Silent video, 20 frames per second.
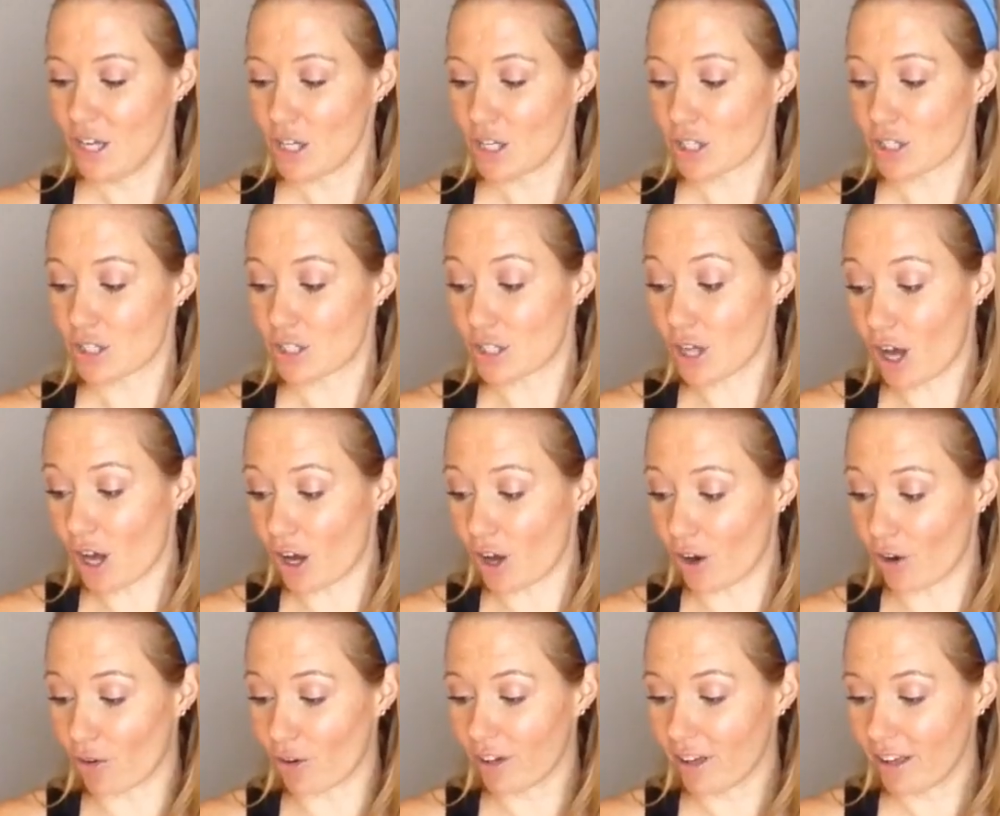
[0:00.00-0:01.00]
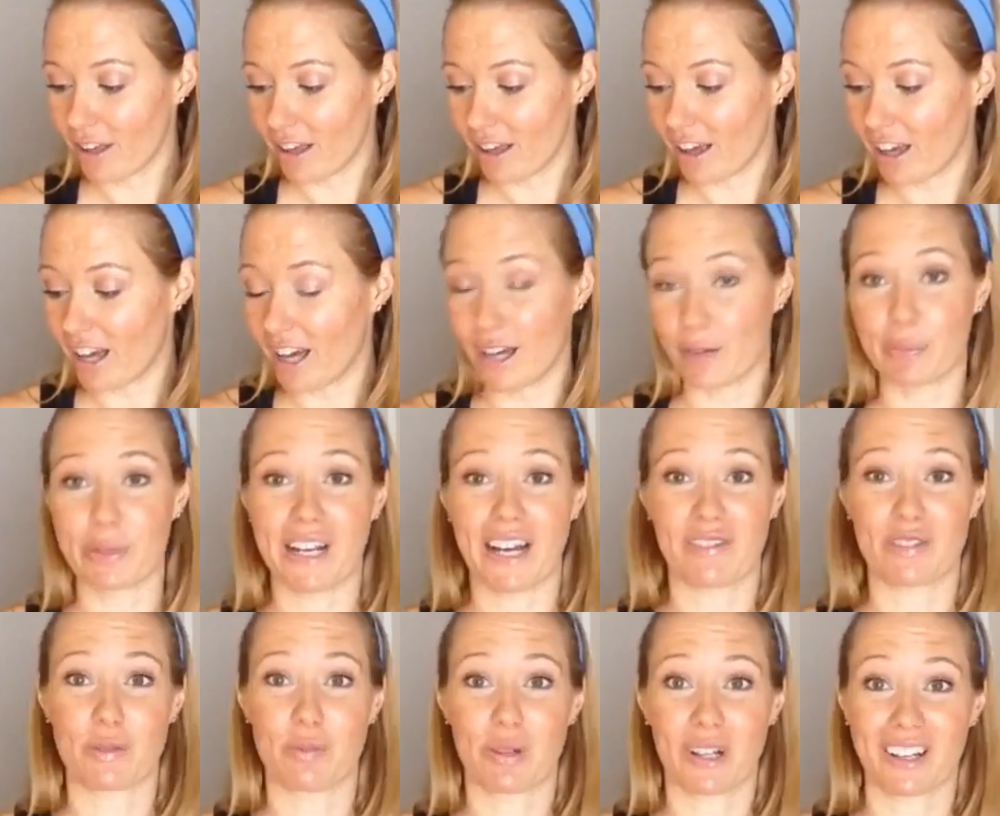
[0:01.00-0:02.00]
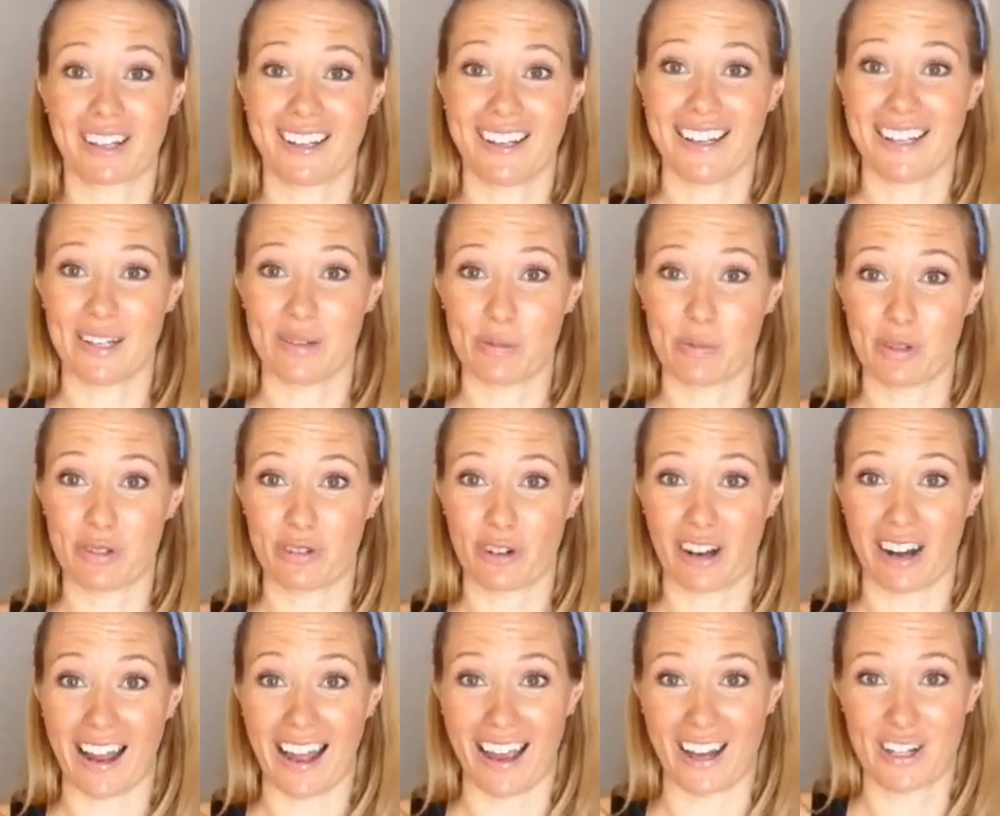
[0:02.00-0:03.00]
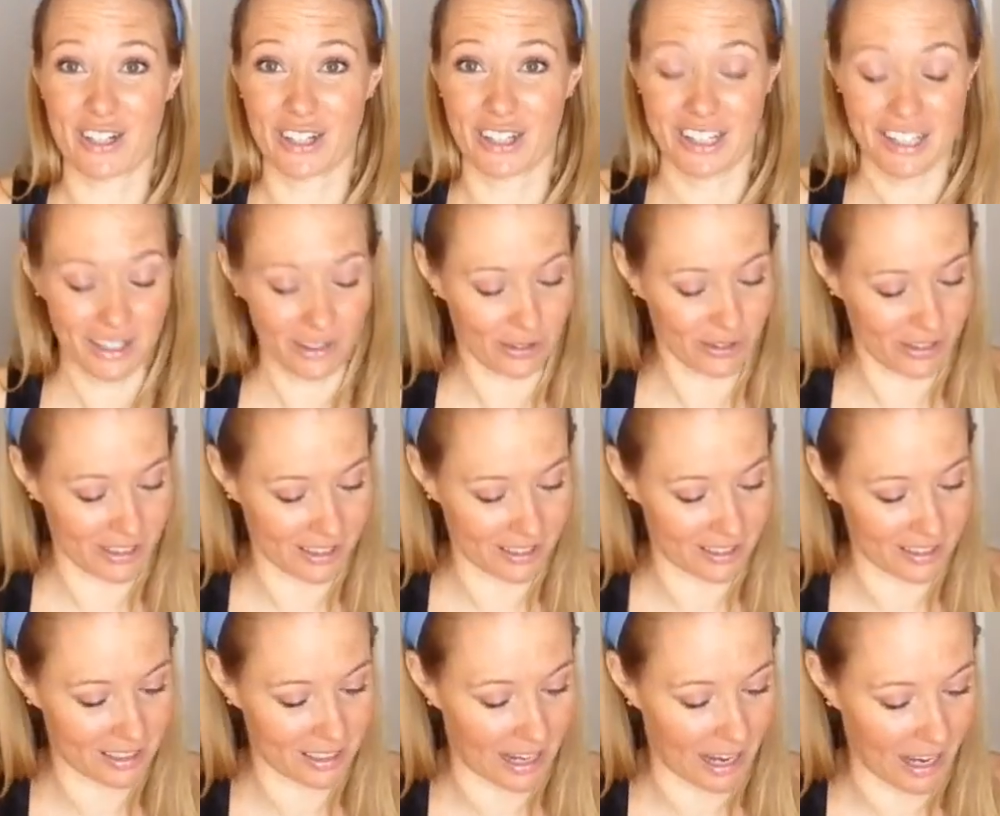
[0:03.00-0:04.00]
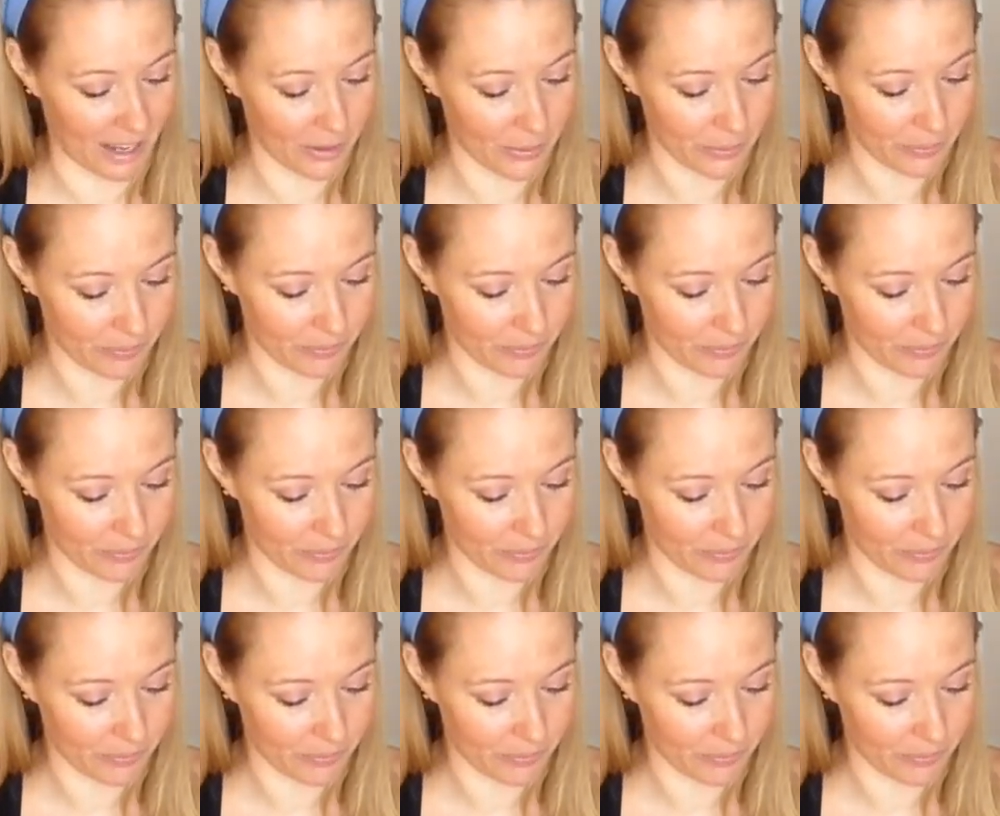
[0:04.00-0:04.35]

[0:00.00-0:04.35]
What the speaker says: So I'm going to have to plug it in before I actually use these today.